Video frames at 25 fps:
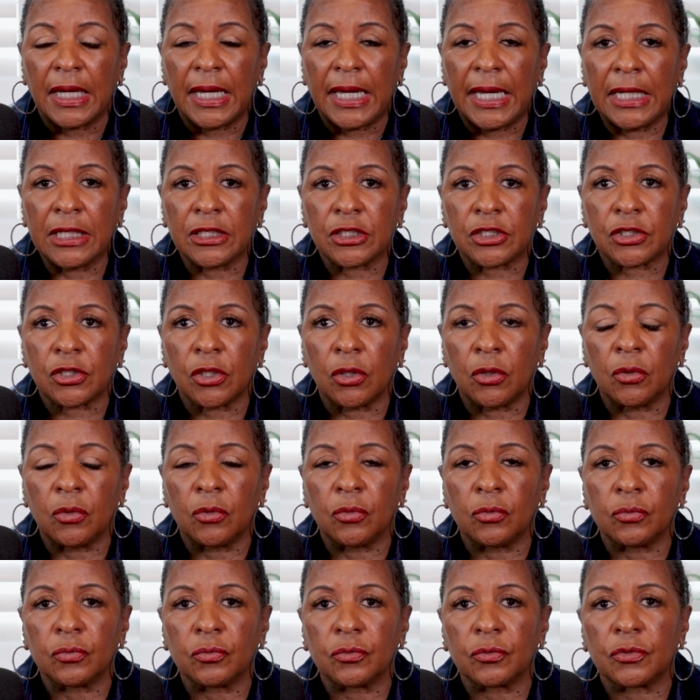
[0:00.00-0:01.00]
And
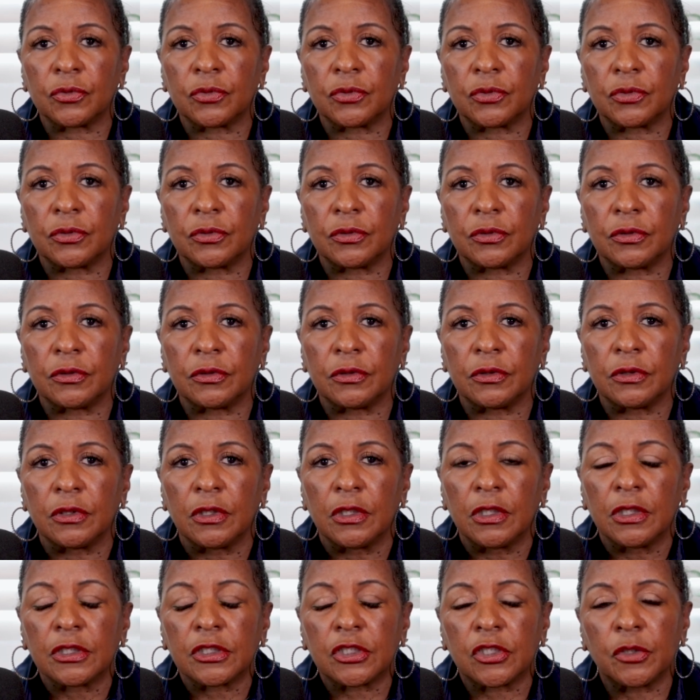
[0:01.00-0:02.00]
so
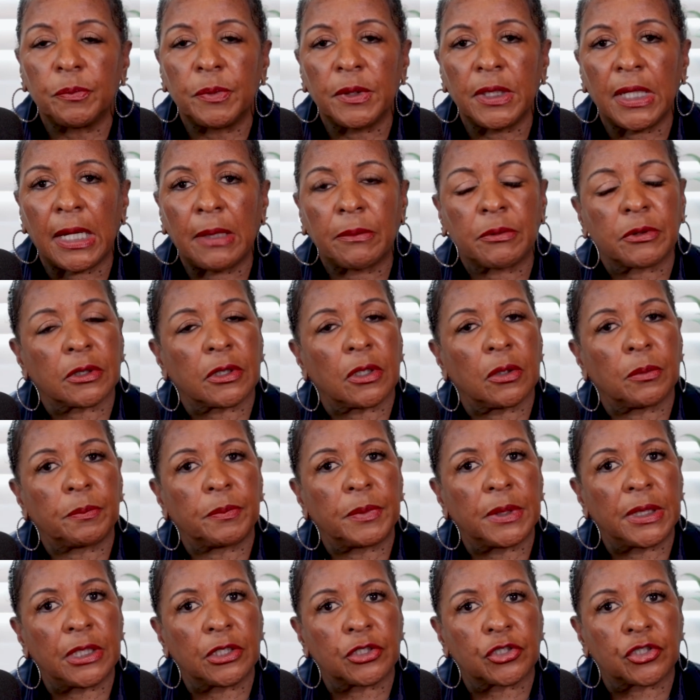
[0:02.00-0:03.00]
to be able to
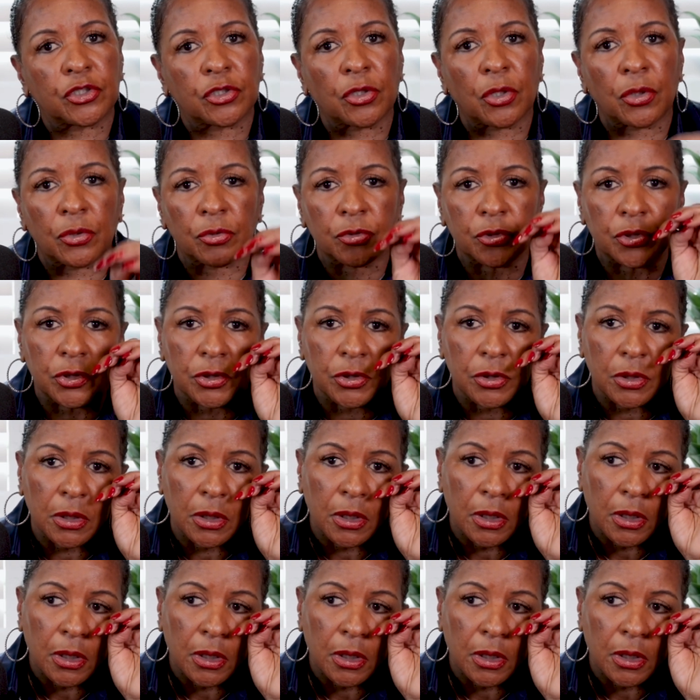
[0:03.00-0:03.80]
be in church